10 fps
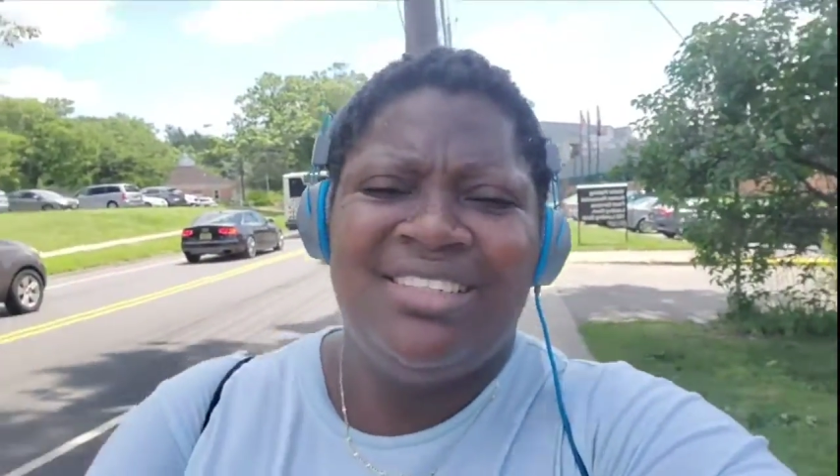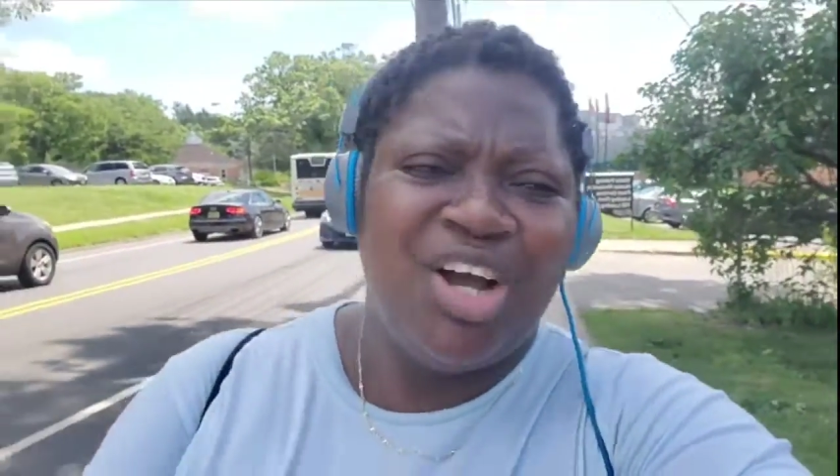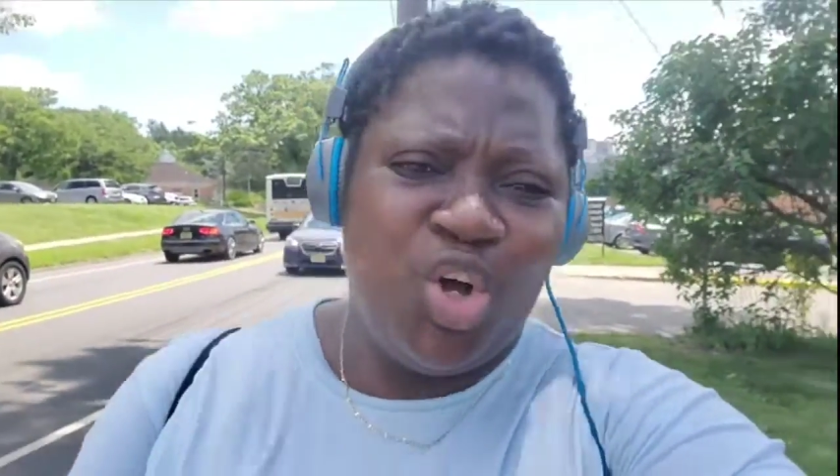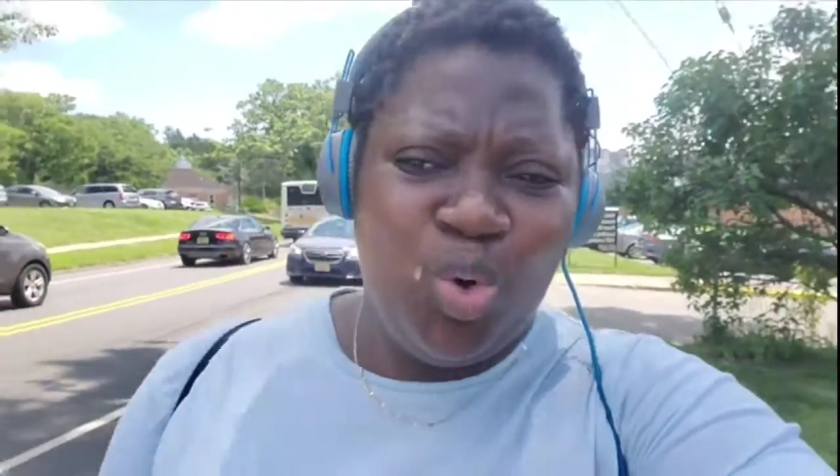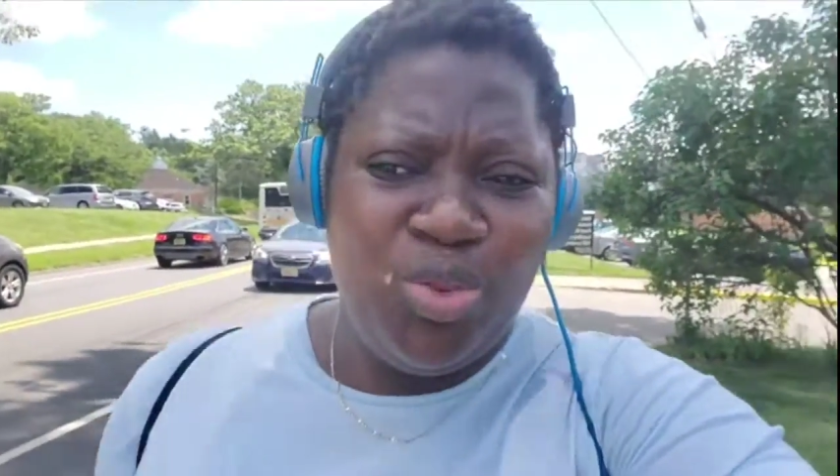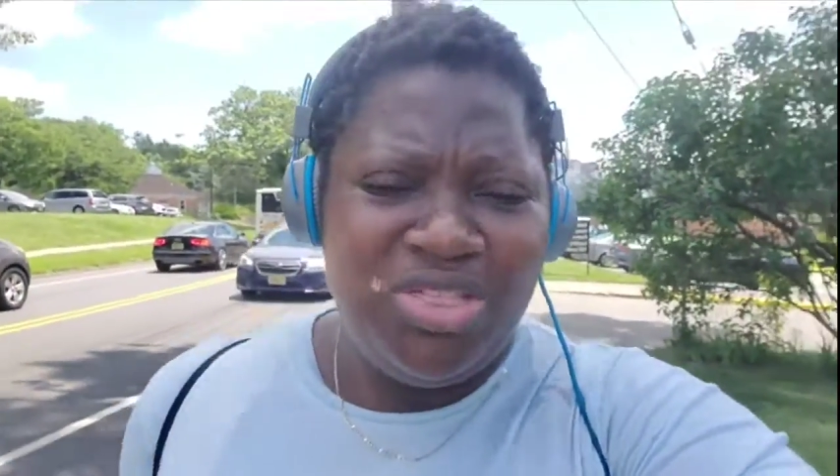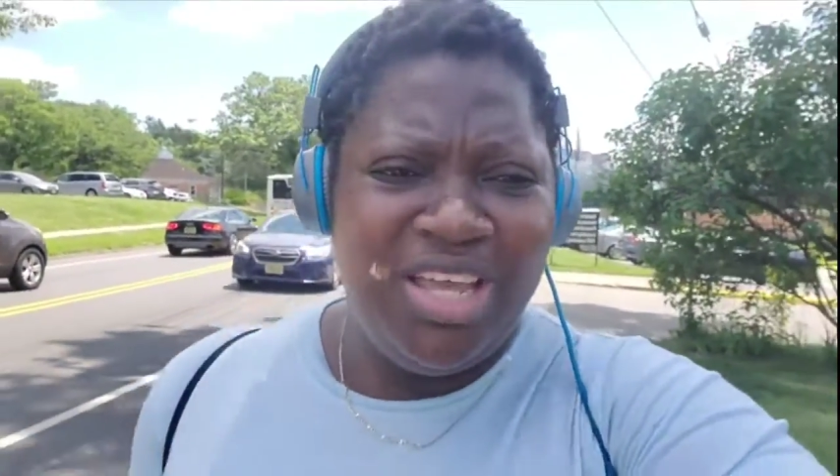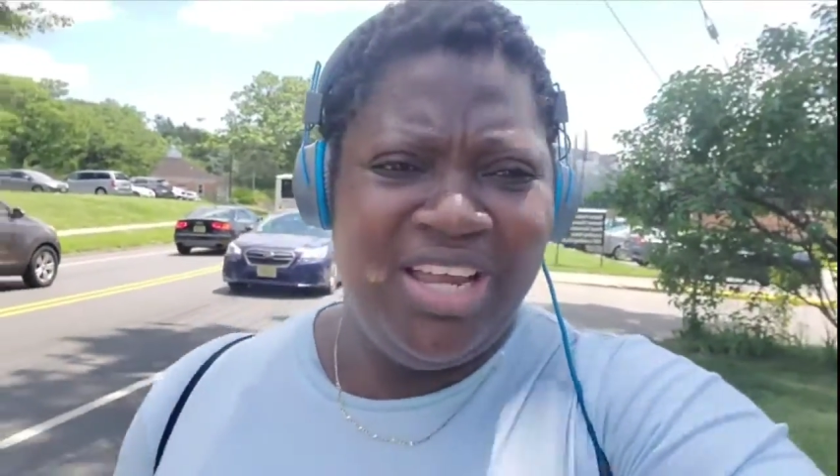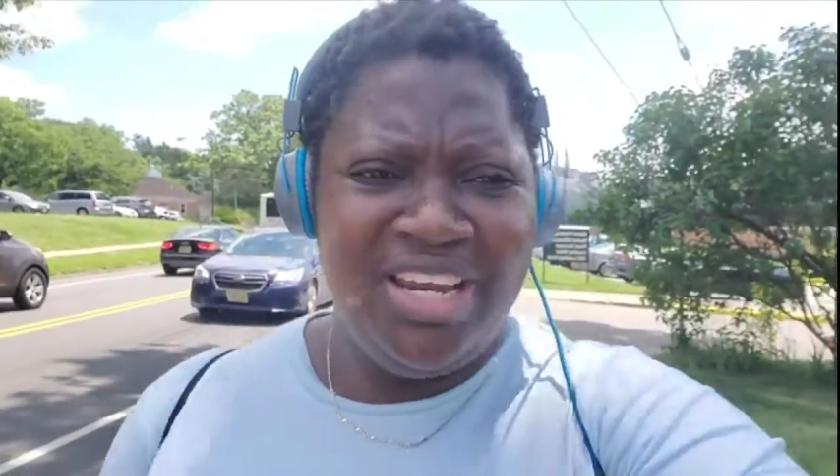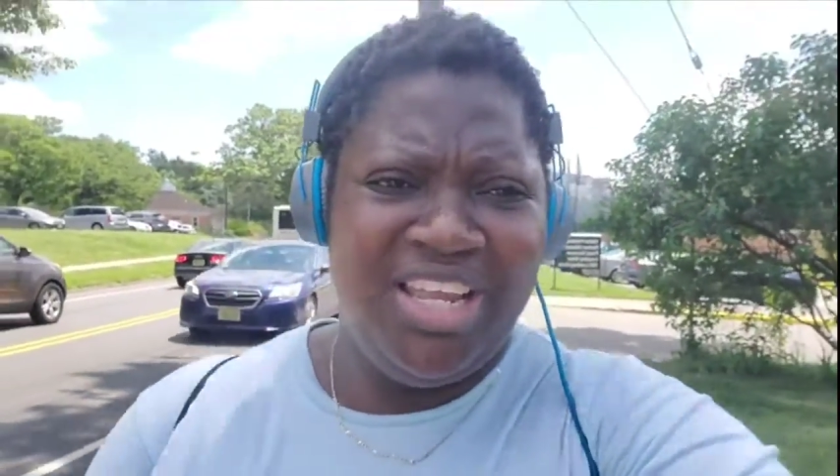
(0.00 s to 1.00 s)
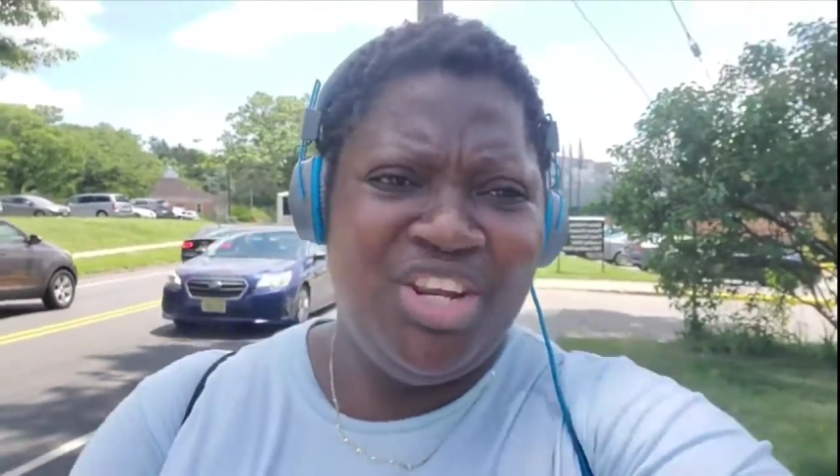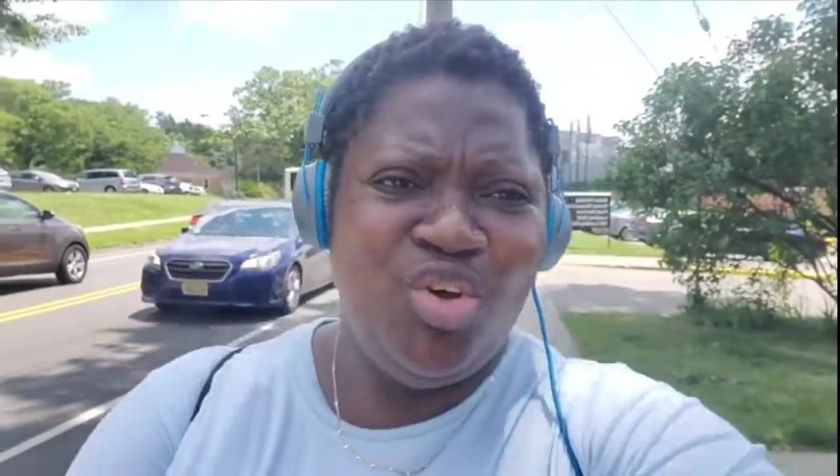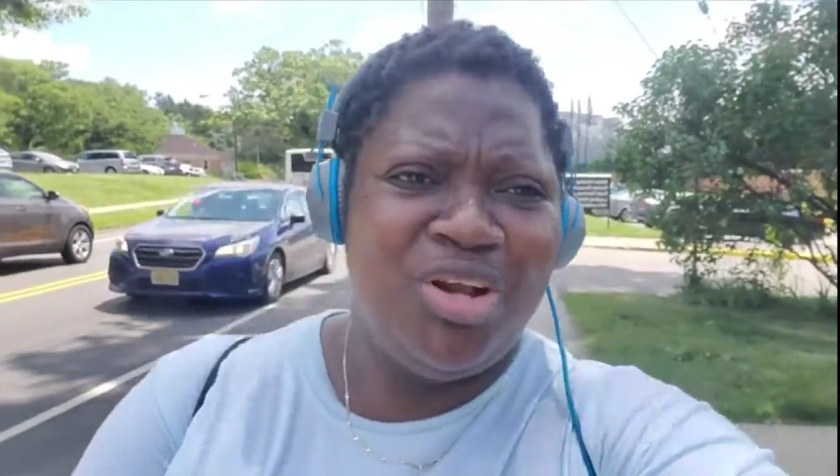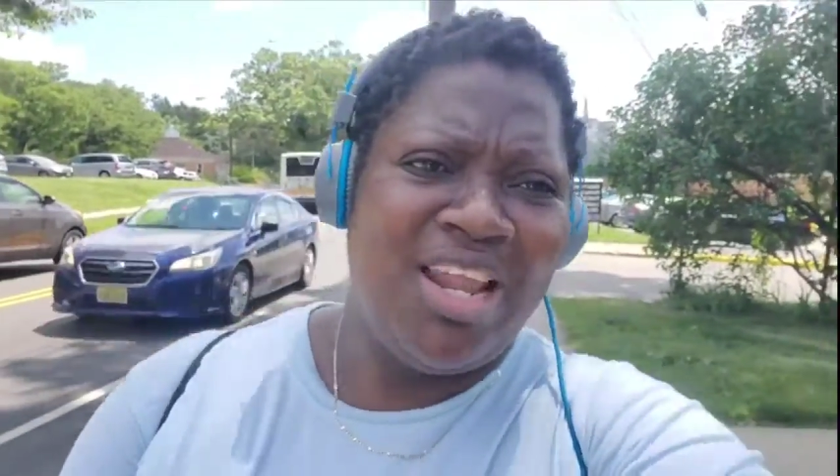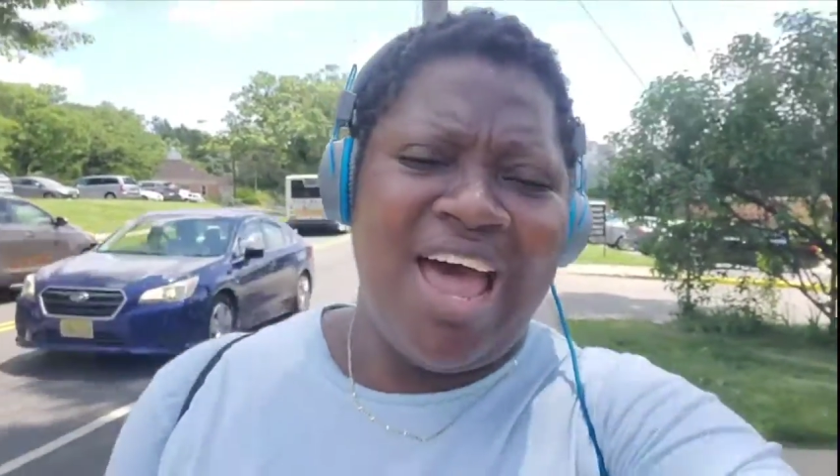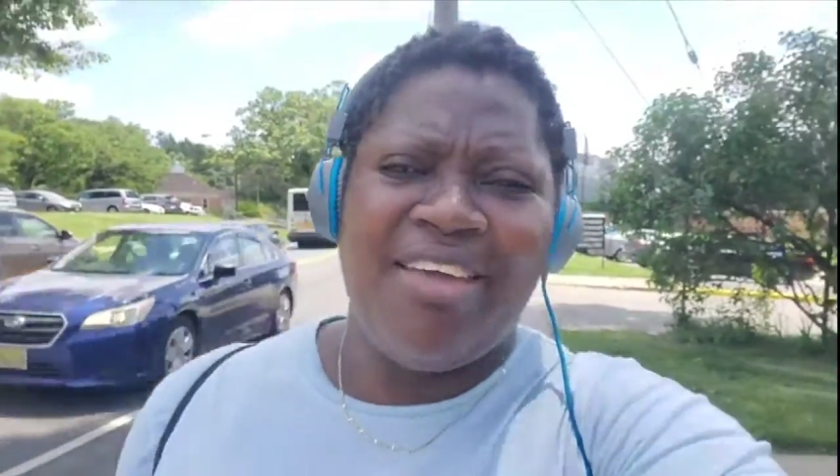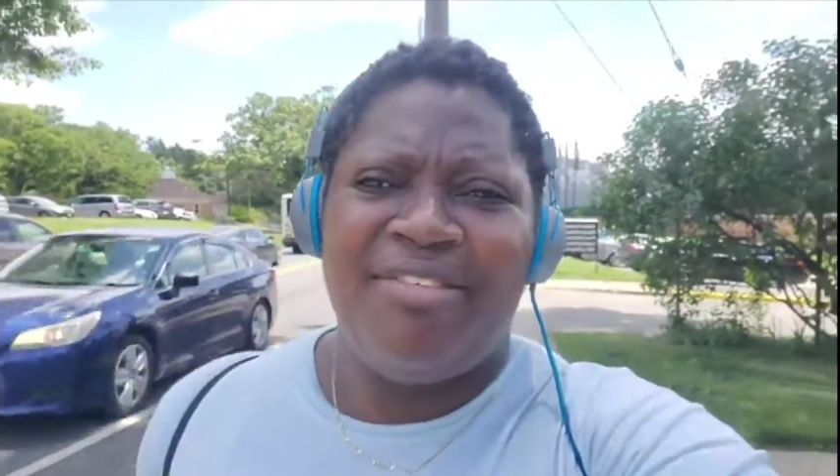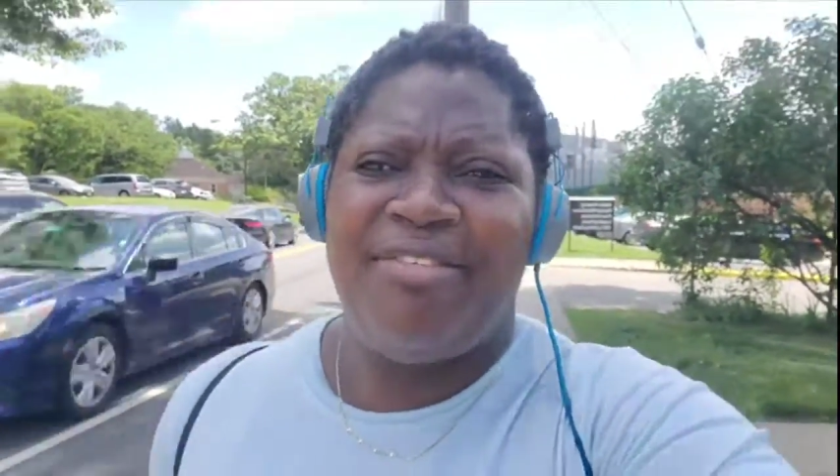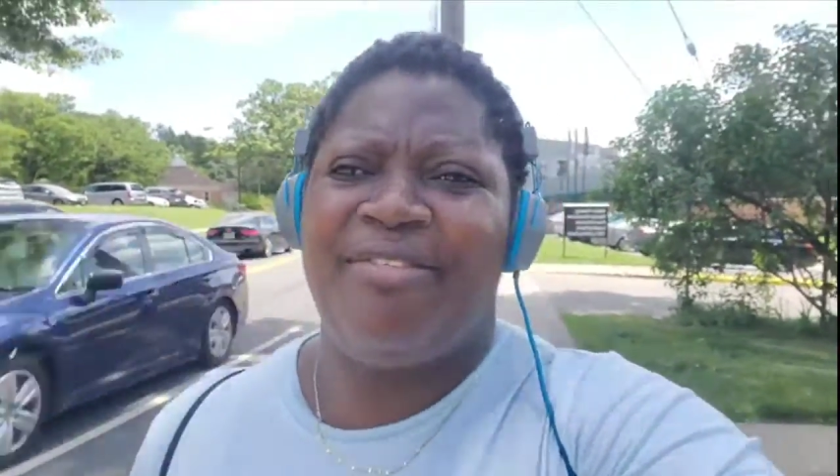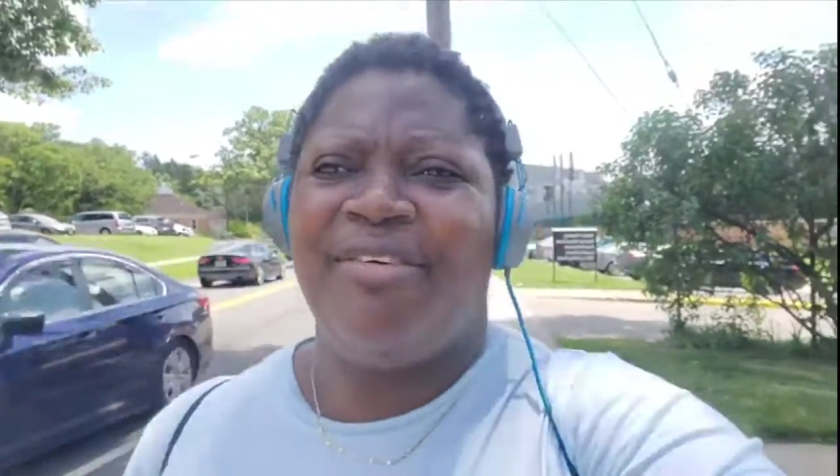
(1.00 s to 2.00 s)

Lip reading: the good thing in your life